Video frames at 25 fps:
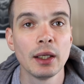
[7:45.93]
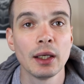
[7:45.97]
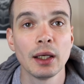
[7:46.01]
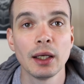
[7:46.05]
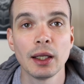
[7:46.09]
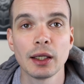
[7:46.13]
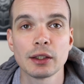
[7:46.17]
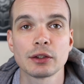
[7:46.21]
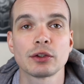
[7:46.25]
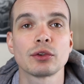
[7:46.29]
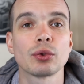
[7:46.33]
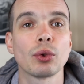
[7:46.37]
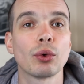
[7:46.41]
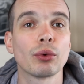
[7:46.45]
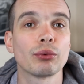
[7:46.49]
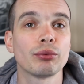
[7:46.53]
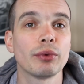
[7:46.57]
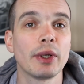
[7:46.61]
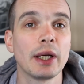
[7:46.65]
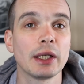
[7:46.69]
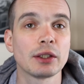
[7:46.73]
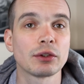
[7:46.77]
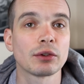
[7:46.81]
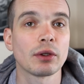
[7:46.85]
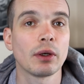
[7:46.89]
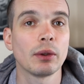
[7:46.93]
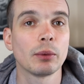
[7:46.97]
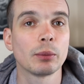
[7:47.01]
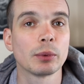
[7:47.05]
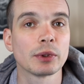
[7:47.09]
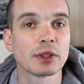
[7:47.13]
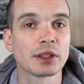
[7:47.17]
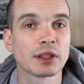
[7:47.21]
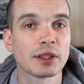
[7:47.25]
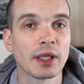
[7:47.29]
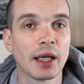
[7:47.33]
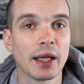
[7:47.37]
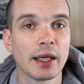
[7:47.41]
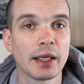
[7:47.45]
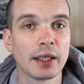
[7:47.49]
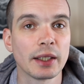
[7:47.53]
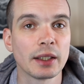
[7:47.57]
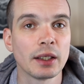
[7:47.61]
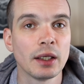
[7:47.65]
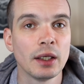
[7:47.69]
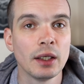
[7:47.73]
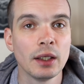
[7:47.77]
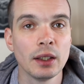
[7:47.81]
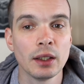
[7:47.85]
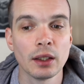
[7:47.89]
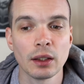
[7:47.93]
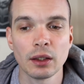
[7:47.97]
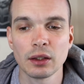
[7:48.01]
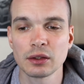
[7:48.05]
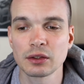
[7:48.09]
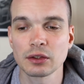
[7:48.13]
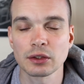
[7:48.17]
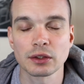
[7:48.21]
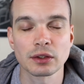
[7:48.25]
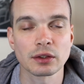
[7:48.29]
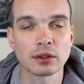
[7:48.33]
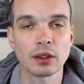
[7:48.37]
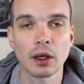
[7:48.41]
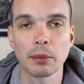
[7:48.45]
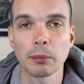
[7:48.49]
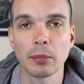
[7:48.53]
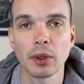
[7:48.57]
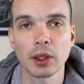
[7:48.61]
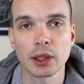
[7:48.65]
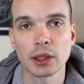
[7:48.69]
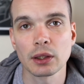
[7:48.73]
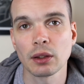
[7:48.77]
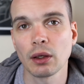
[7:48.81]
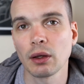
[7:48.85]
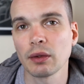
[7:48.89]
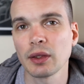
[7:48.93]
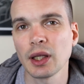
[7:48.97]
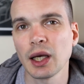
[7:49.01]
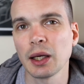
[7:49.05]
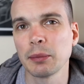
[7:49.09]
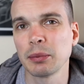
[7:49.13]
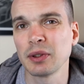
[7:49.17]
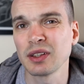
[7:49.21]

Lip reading: Let's Talk Retro was staying, and I just stuck my car there.